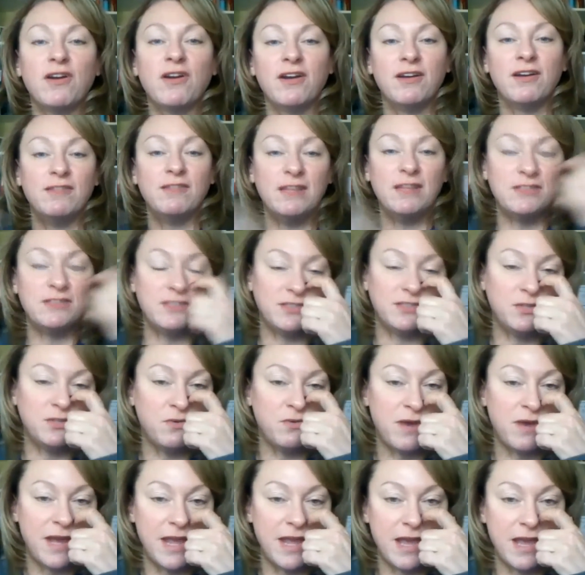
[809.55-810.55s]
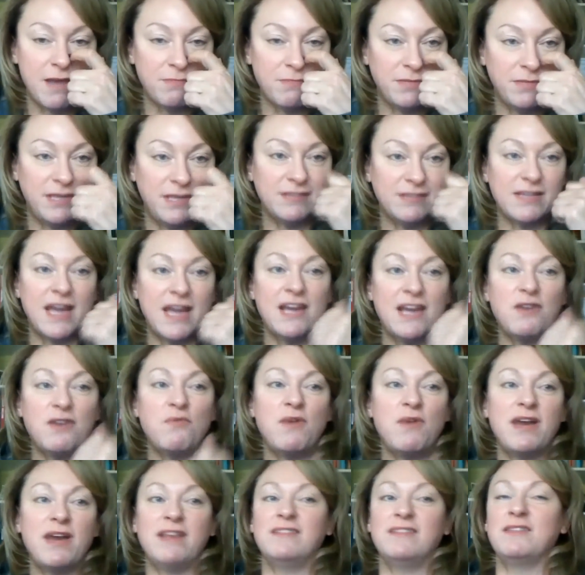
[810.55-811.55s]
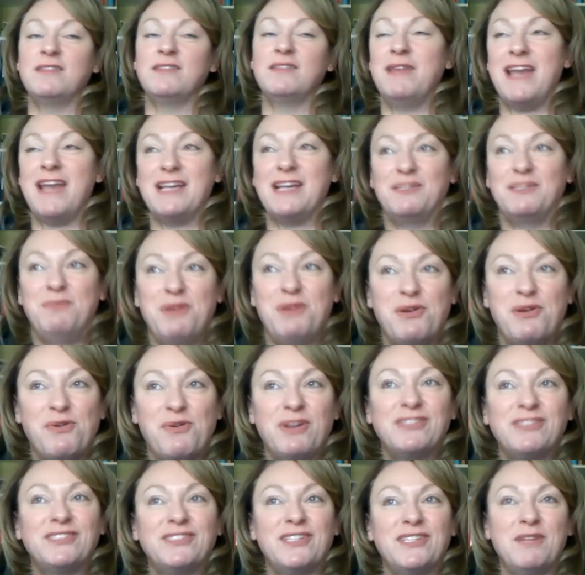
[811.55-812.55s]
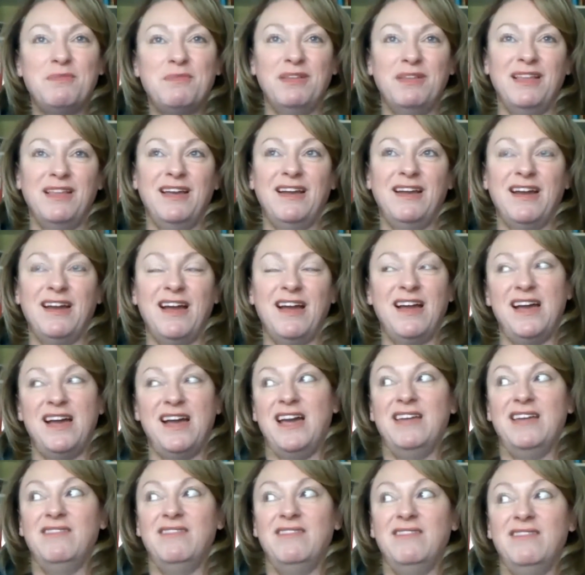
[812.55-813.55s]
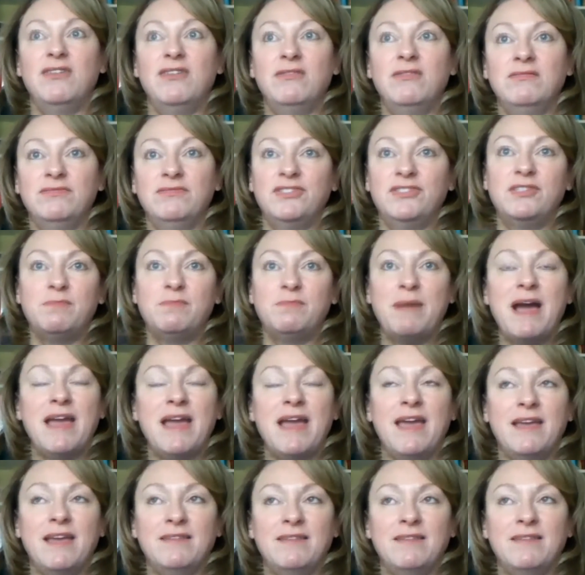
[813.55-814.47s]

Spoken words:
That's just who I am. Because I don't want somebody to ask me a question and be like, I don't know, just buy it.